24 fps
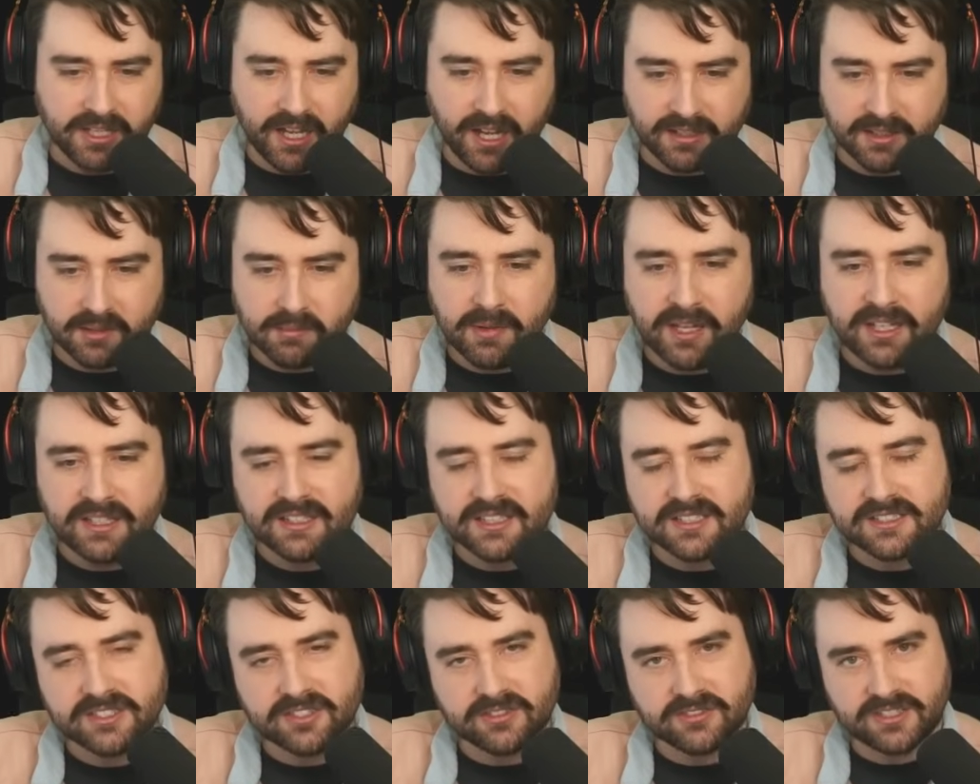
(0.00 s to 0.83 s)
yeah, the main
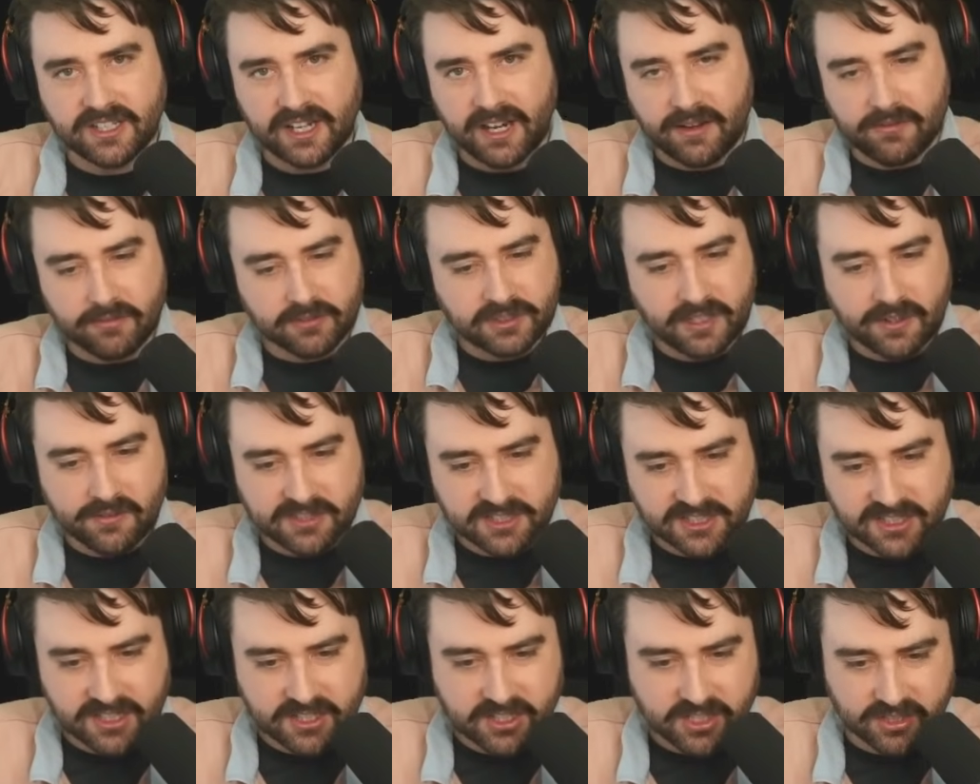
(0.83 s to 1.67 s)
concerns I have for
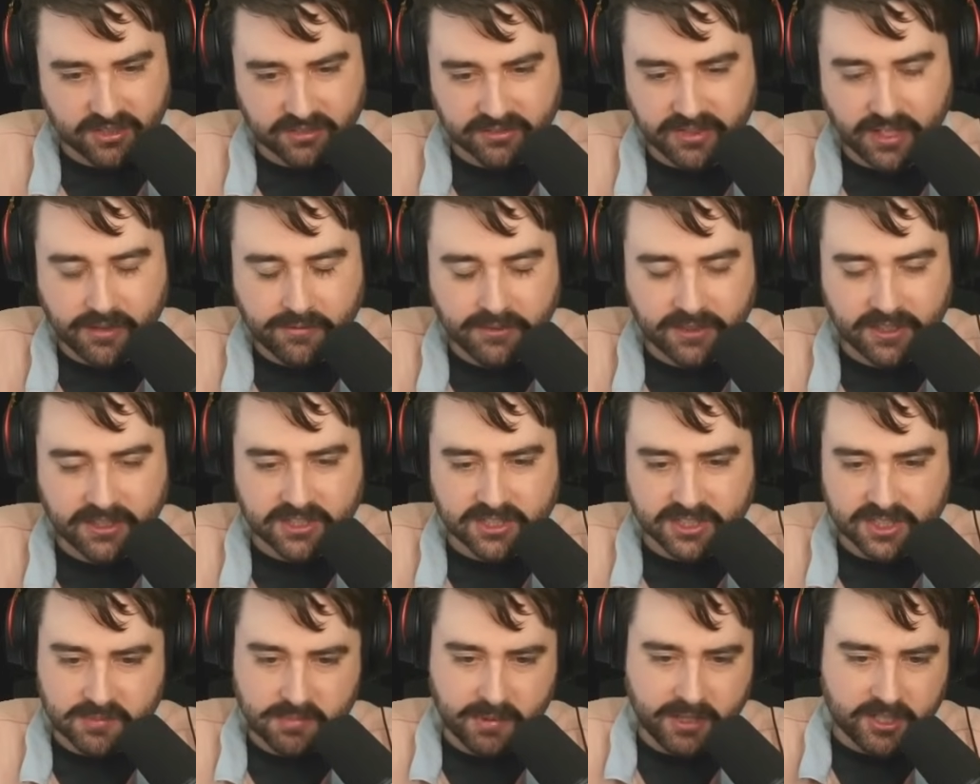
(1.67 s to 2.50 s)
Devastation are definitely
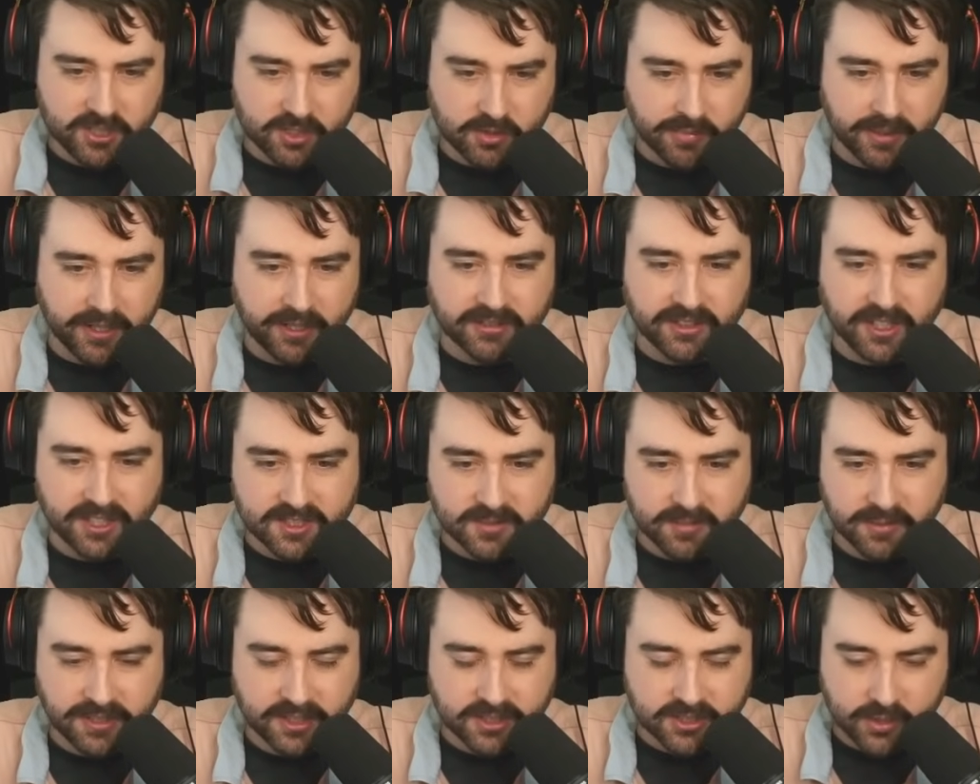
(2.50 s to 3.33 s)
just Spatial Paradox
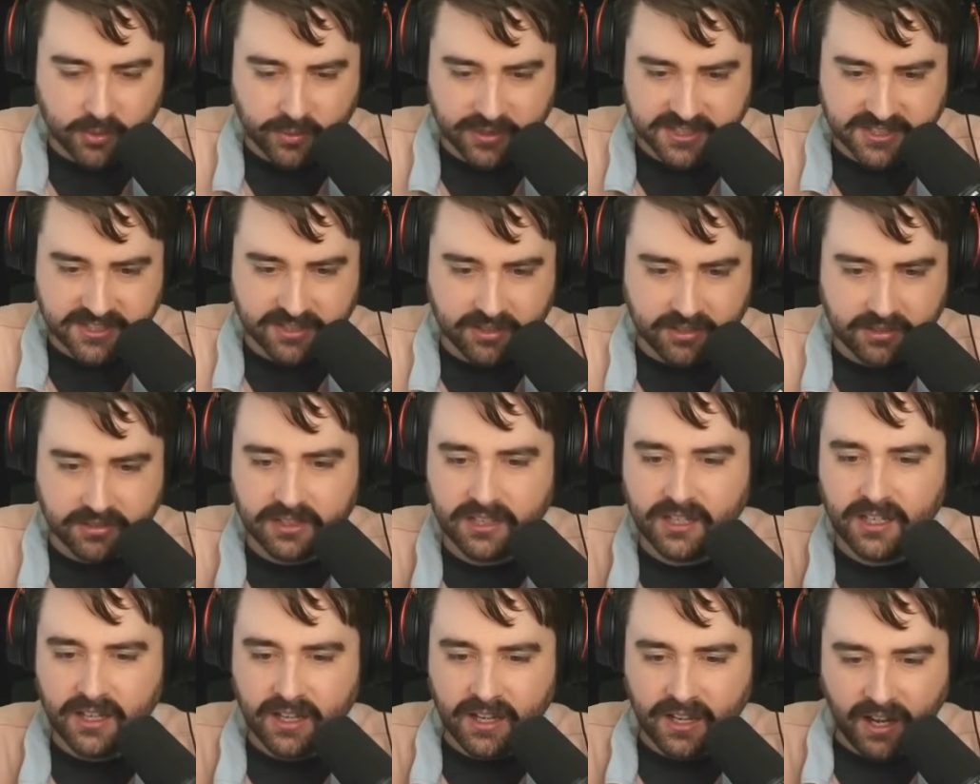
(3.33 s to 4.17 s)
being a choice node,
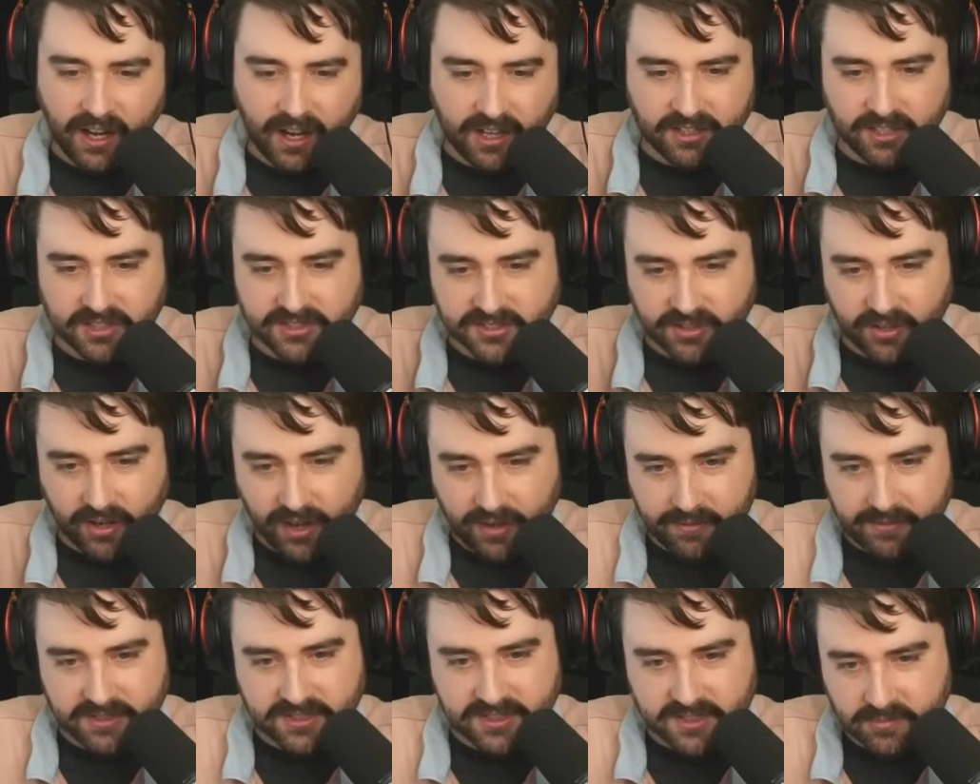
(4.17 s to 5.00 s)
and also
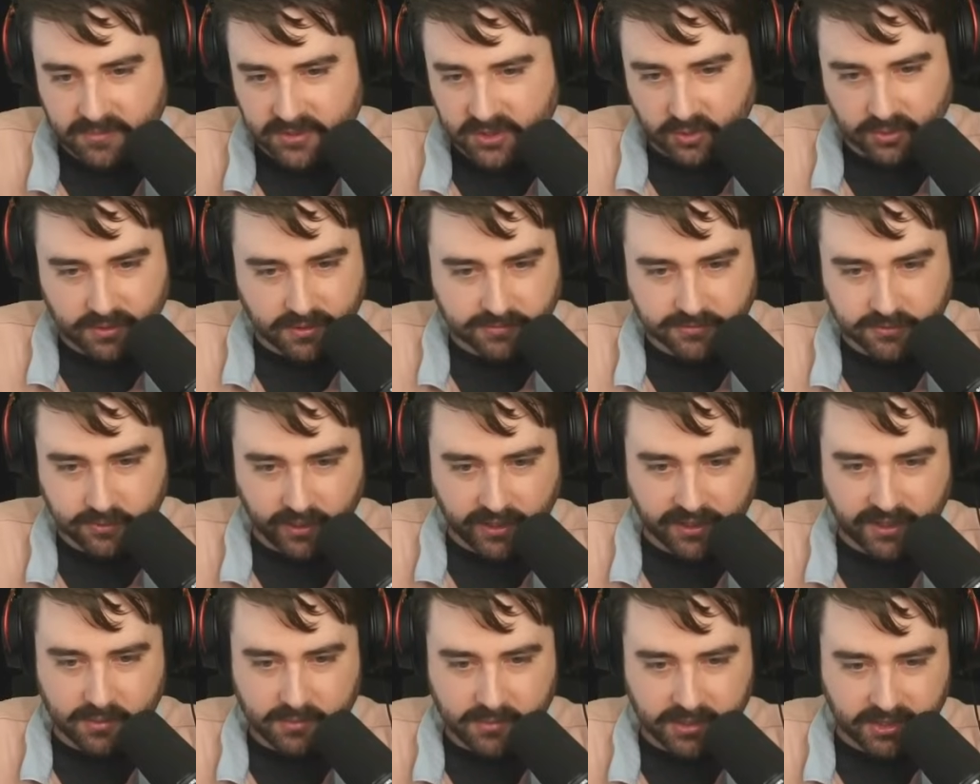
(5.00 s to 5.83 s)
having some sort of
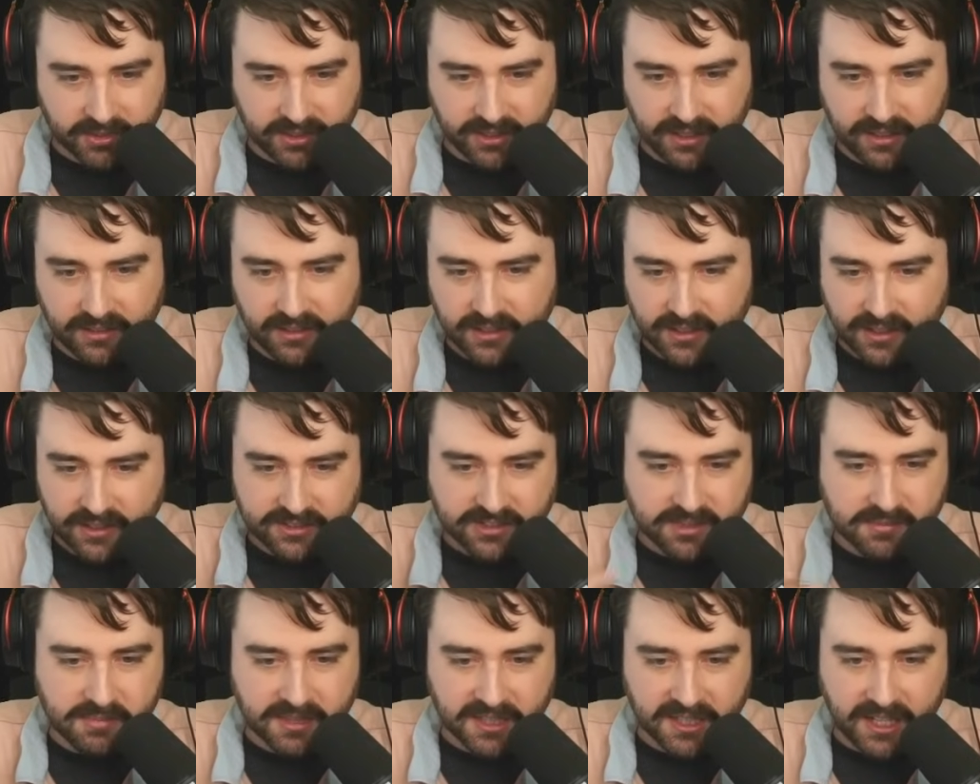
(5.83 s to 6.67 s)
threat ability
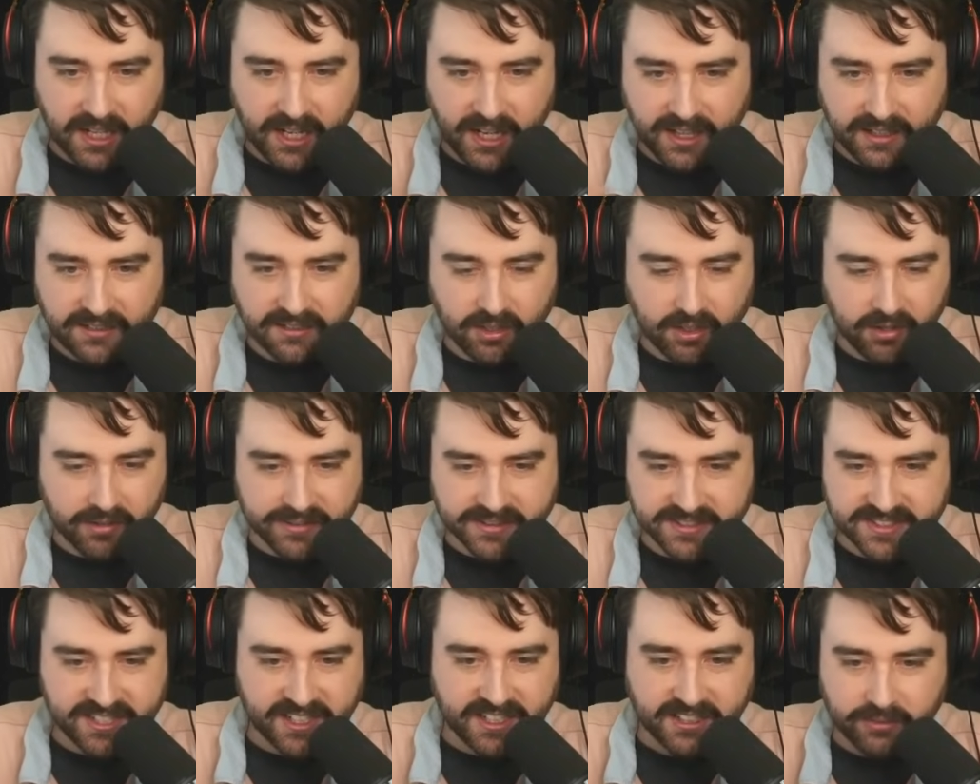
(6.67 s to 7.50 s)
to mitigate our
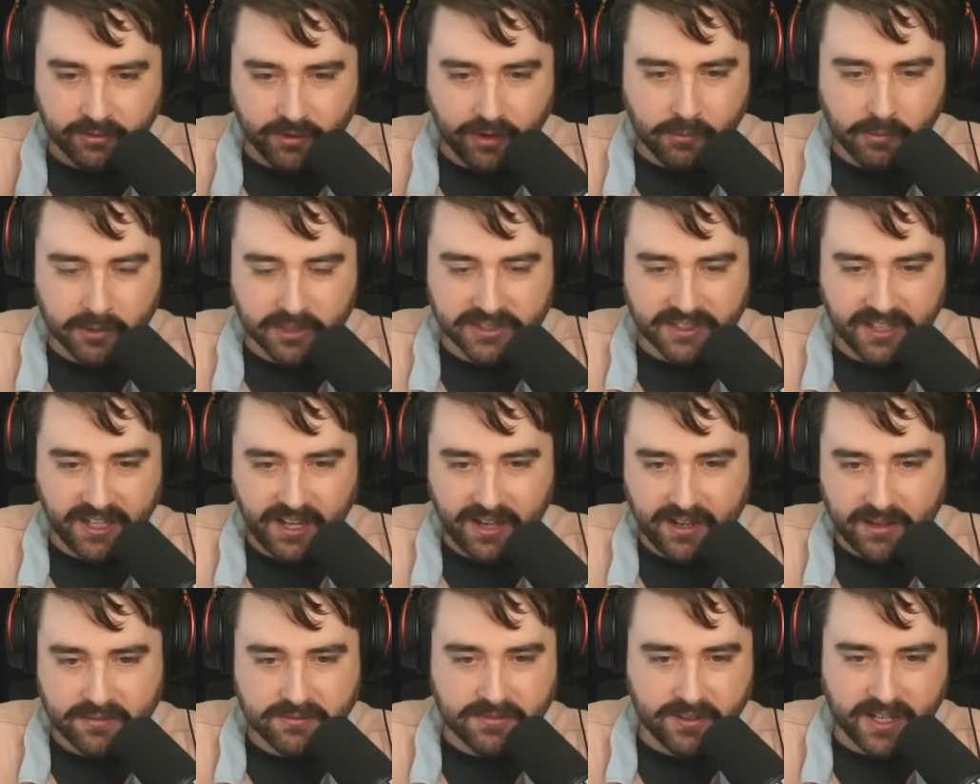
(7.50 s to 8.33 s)
insane threat we're going to
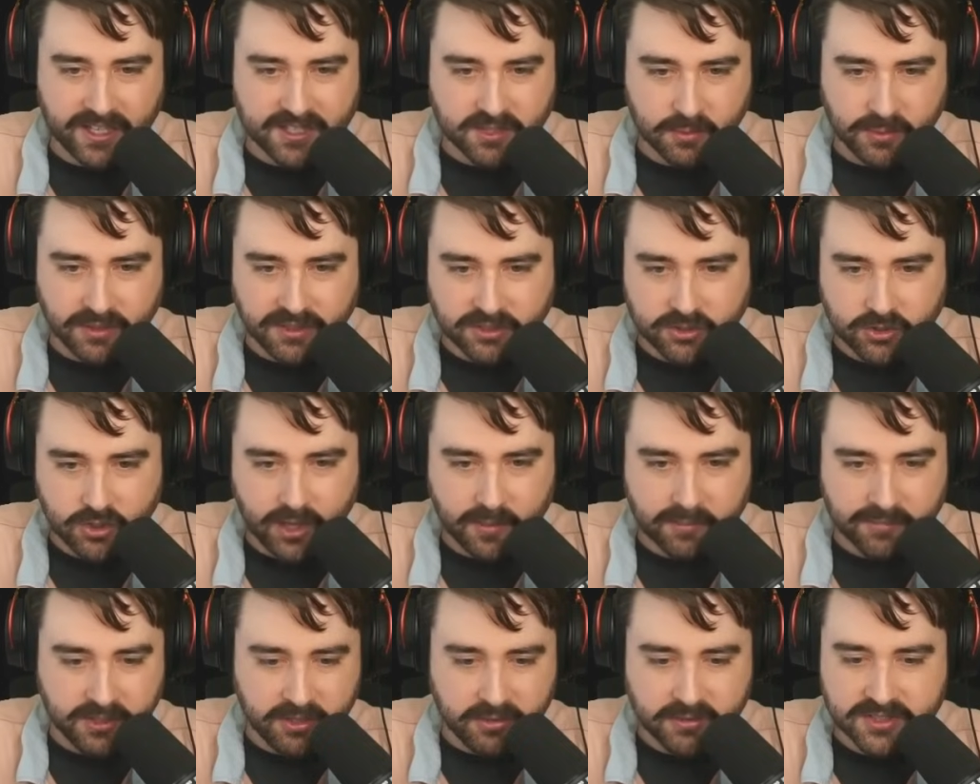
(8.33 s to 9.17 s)
have as we
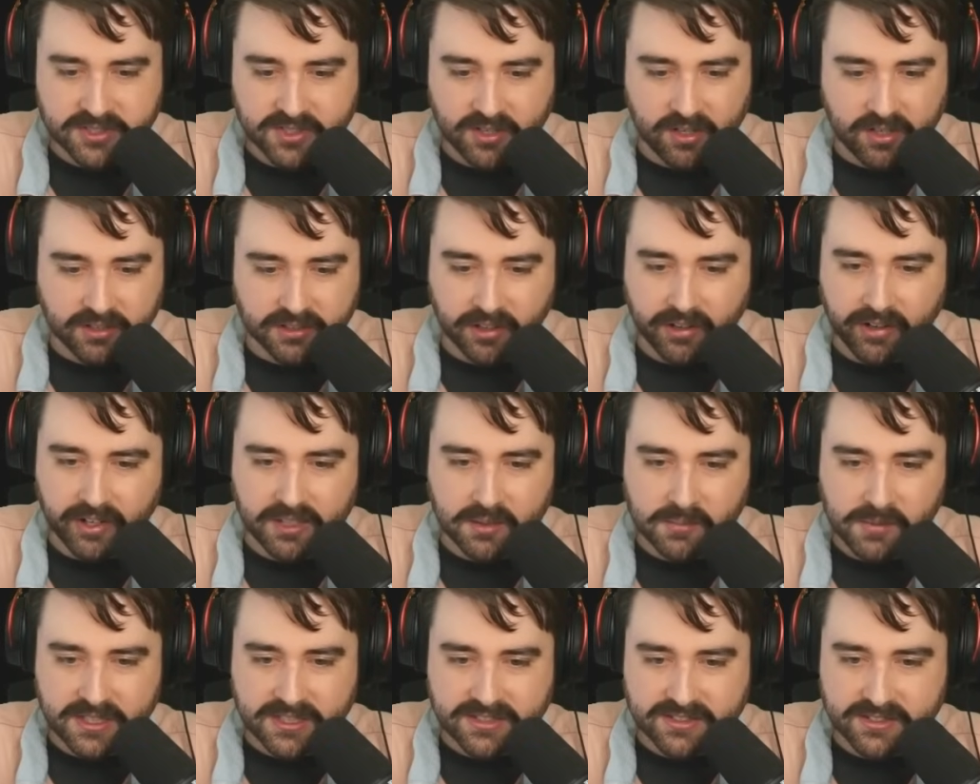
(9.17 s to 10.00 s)
drop nukes on our
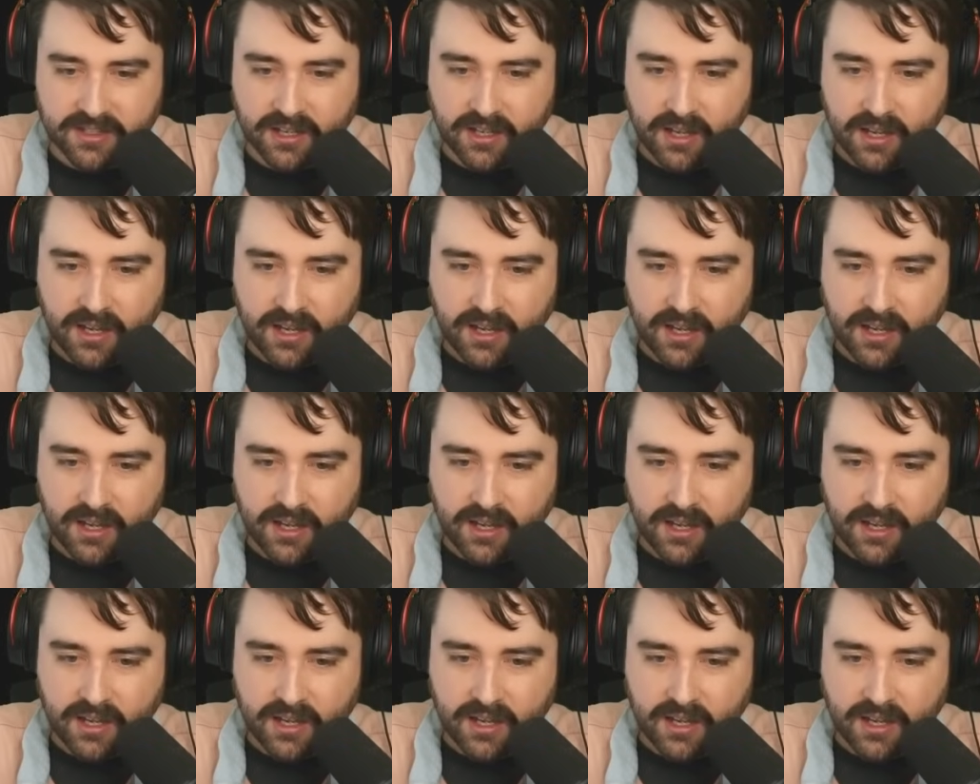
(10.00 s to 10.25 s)
enemies.